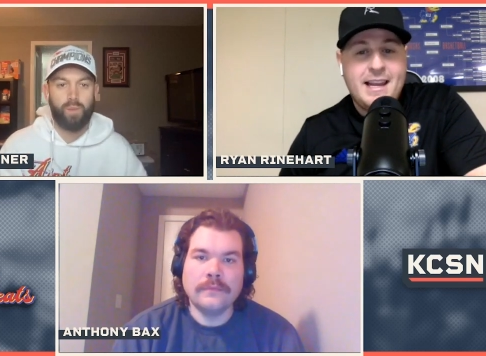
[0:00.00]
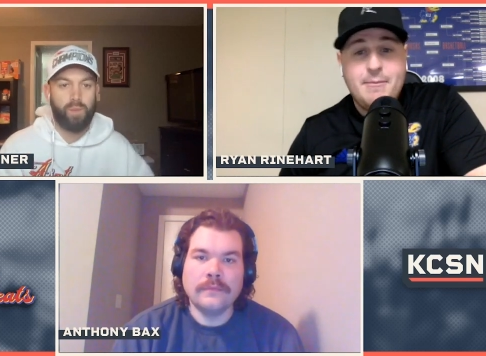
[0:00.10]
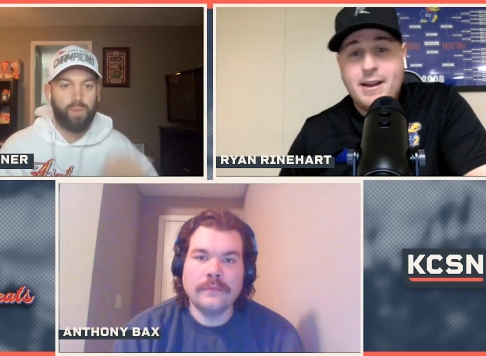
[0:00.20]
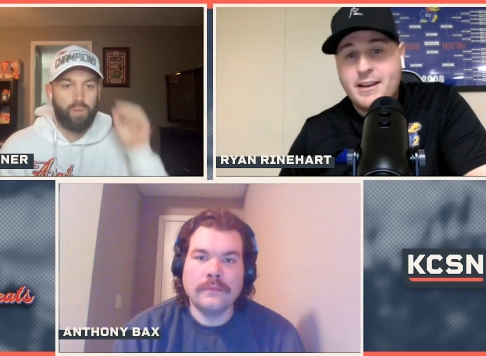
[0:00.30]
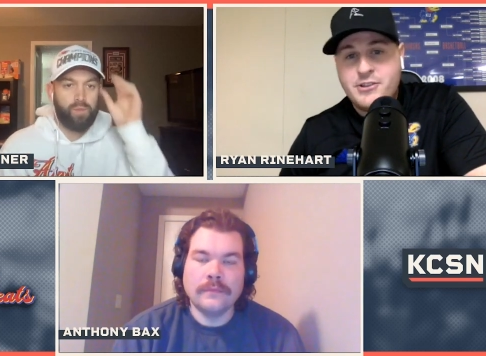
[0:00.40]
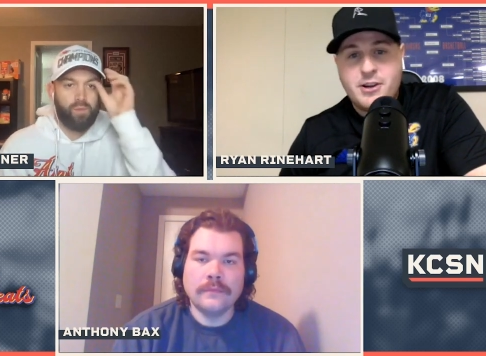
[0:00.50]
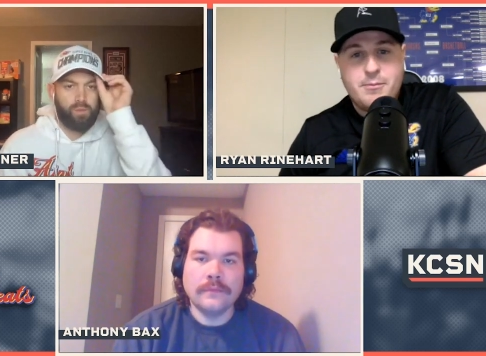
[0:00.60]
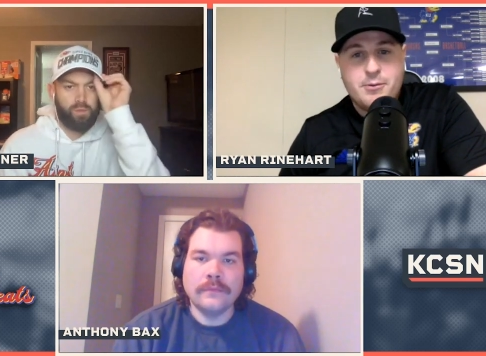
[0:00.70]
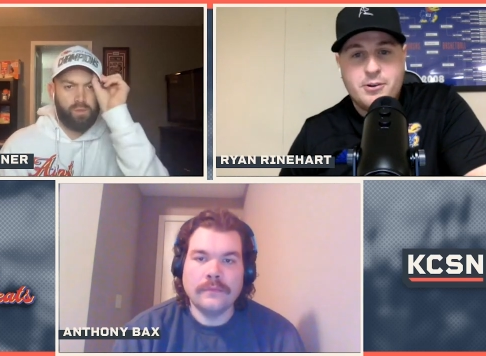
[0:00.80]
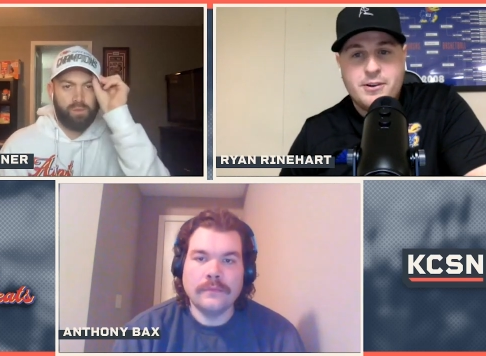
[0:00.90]
Speaker 1: He made a
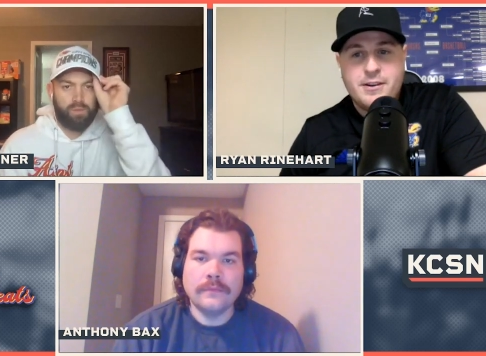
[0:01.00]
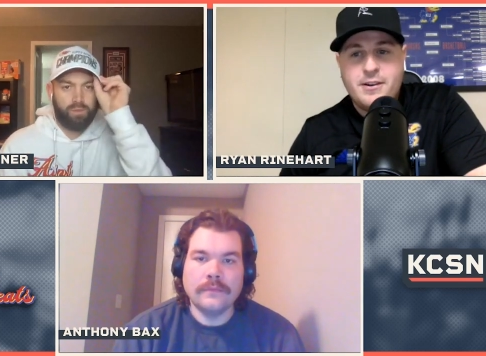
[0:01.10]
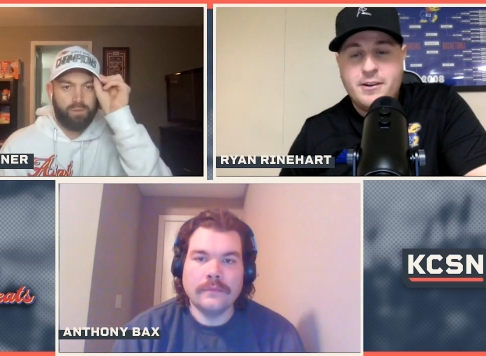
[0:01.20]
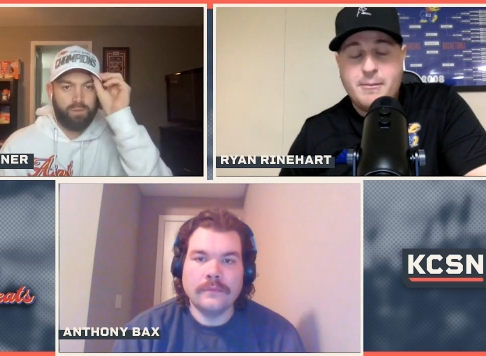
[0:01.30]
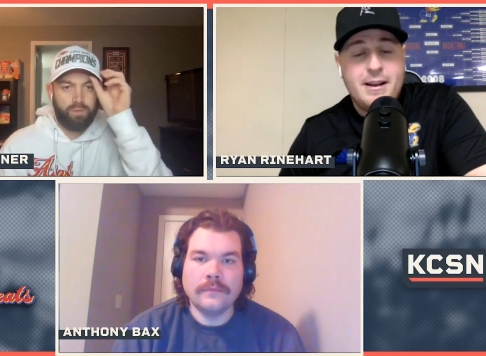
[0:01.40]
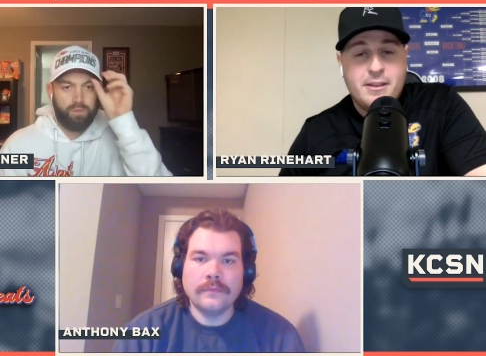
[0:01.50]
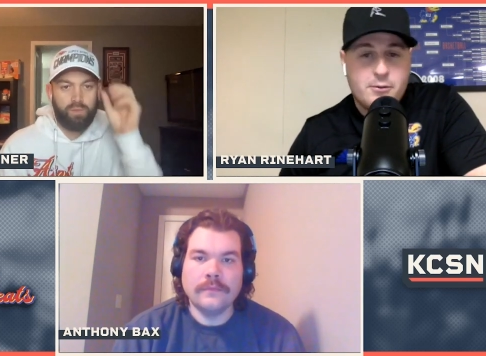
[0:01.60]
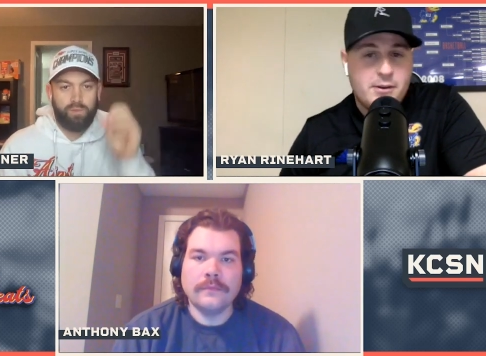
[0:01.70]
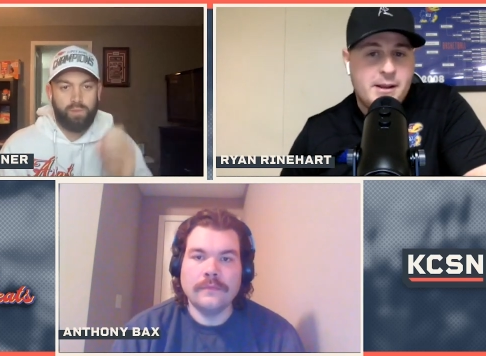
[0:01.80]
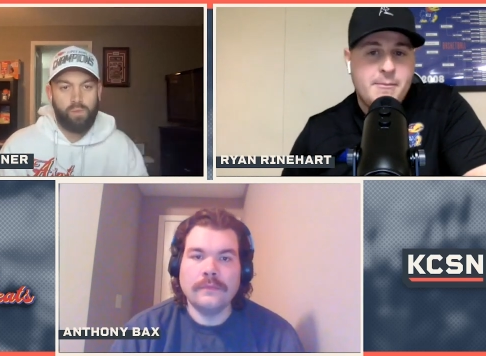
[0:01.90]
jumper, or he made a
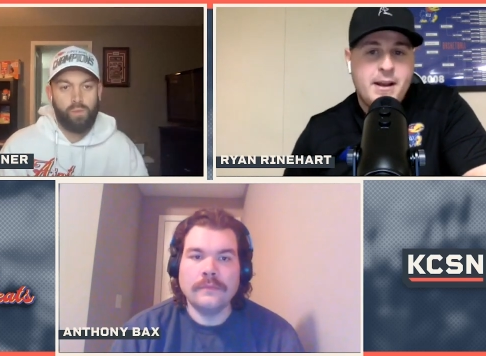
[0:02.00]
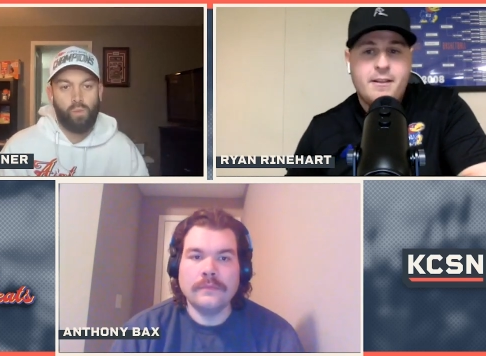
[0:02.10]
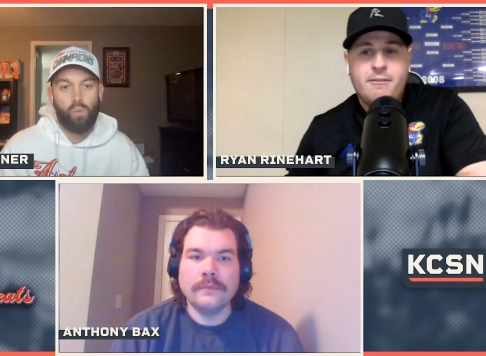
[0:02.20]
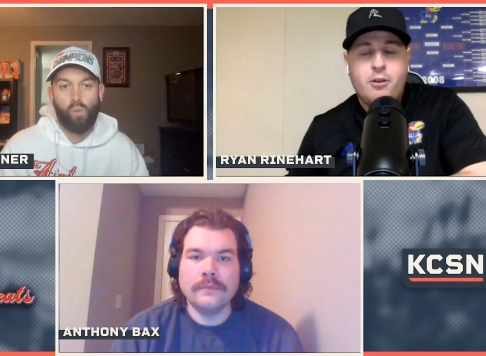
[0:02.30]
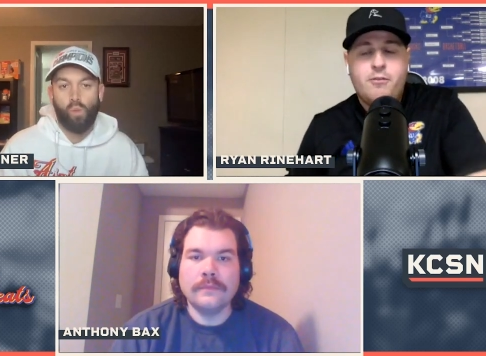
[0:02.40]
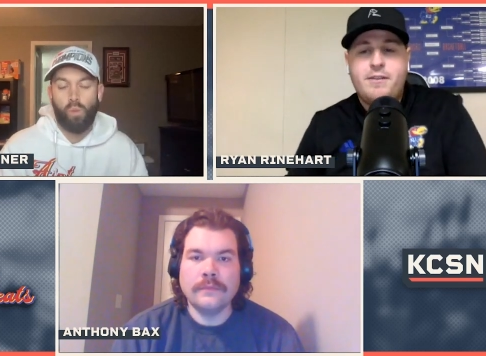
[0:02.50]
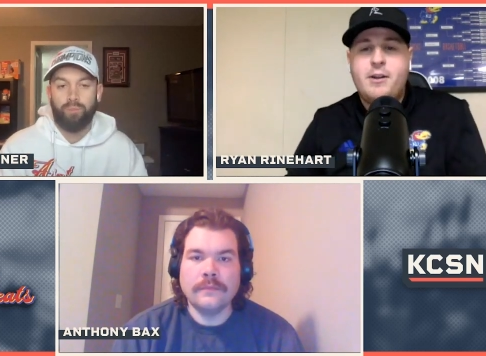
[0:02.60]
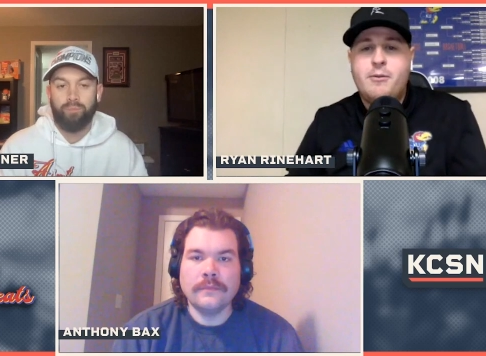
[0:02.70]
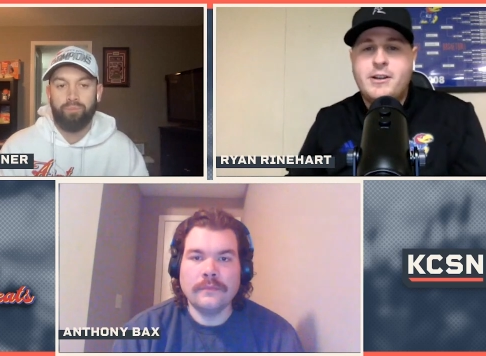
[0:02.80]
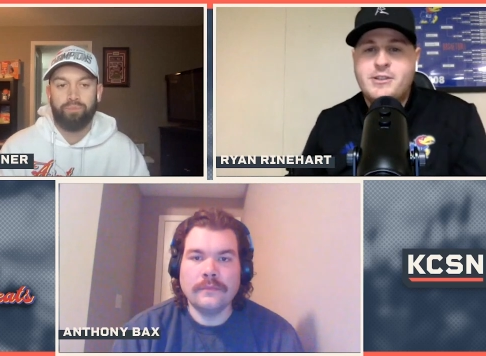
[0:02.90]
three, made a little
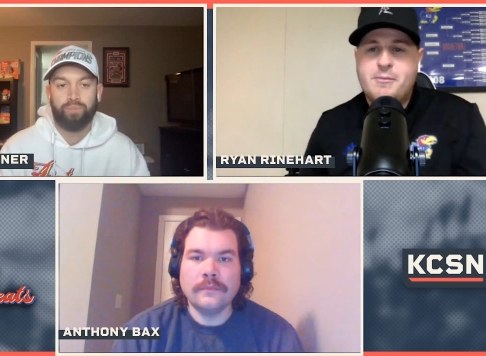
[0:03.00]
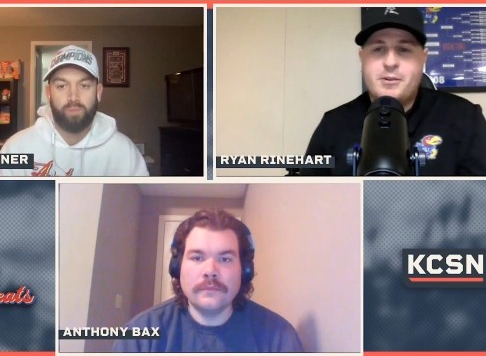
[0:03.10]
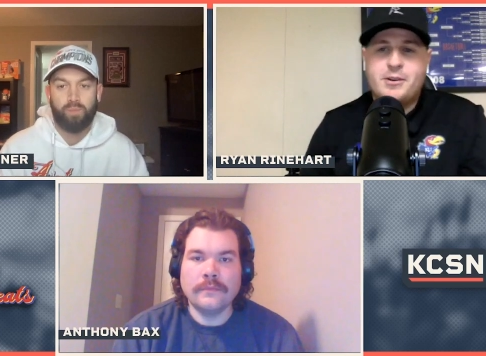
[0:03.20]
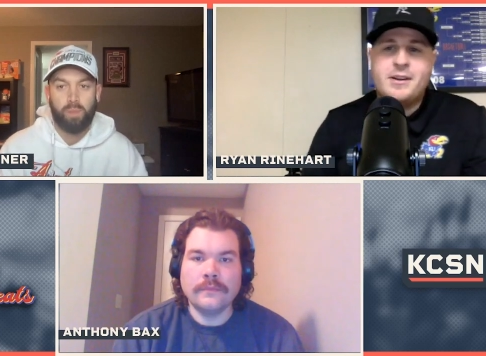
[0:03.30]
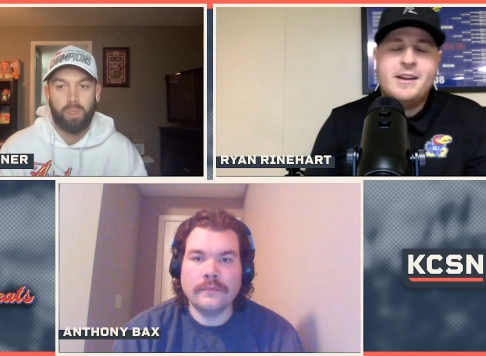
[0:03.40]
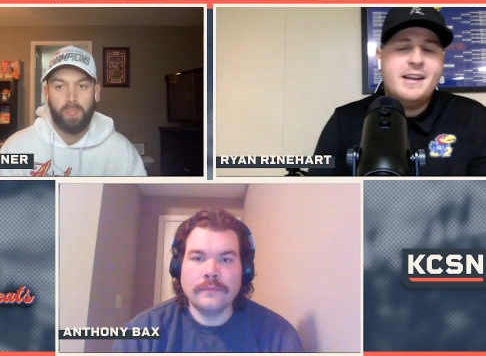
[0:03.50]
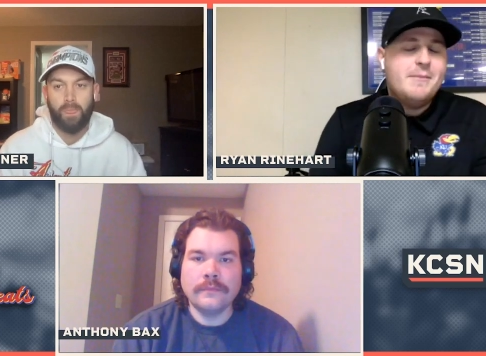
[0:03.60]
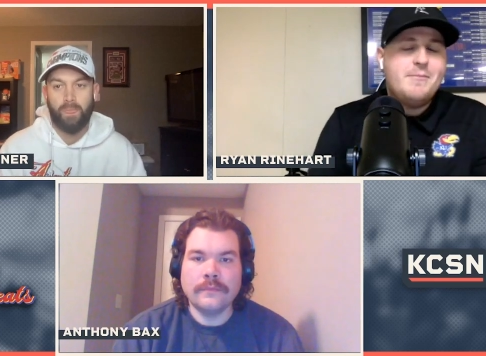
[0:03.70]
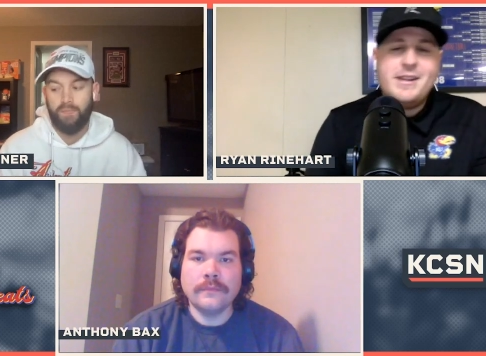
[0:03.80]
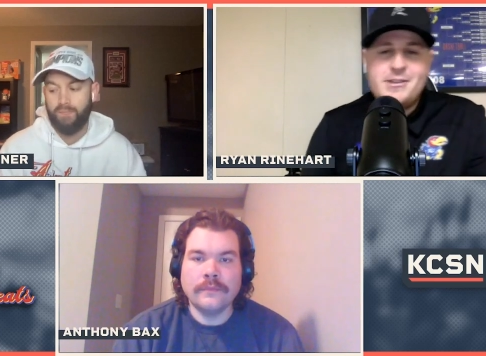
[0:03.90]
fadeaway jumper.
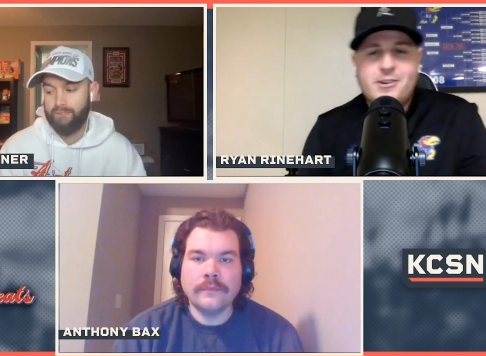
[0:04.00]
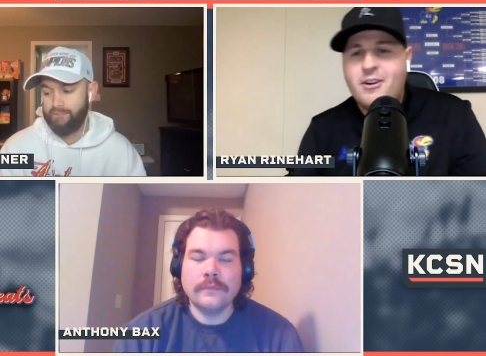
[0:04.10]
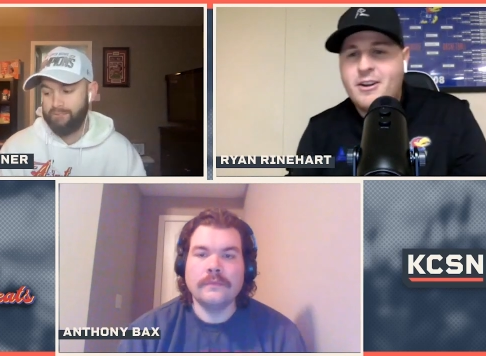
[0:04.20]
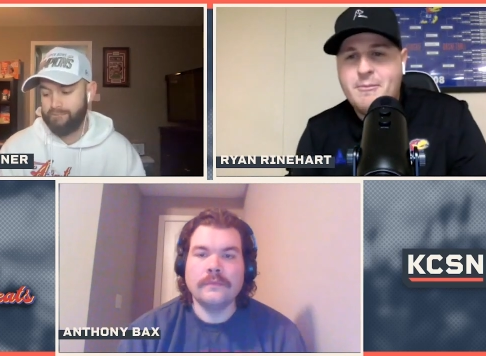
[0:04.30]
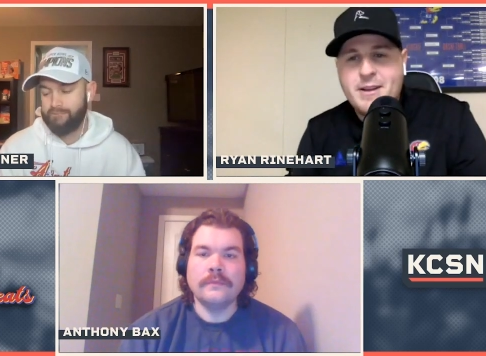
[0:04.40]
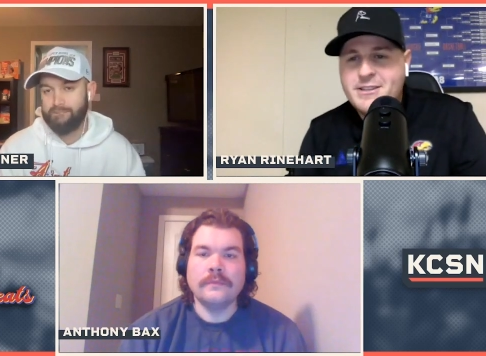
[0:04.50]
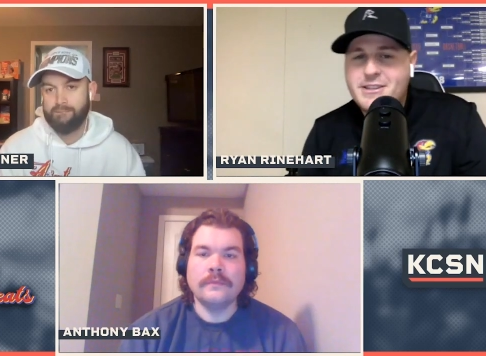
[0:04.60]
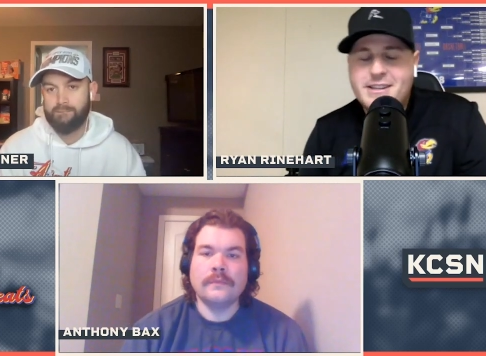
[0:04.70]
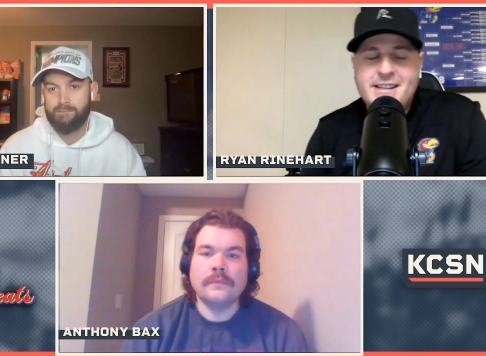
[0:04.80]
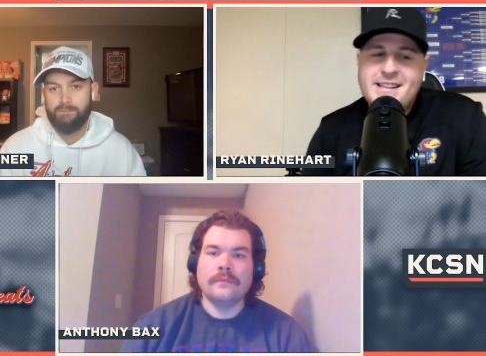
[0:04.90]
B-Turn already
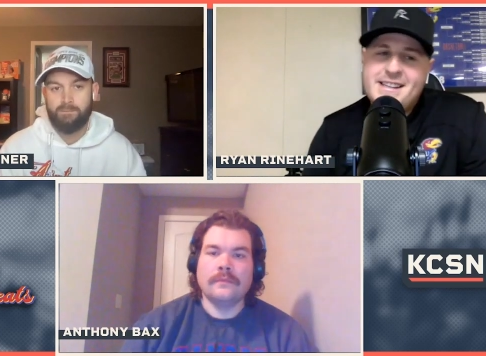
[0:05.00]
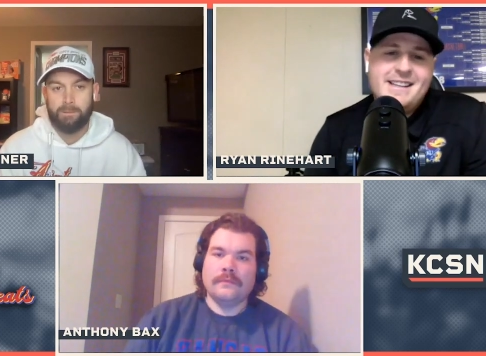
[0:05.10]
mentioned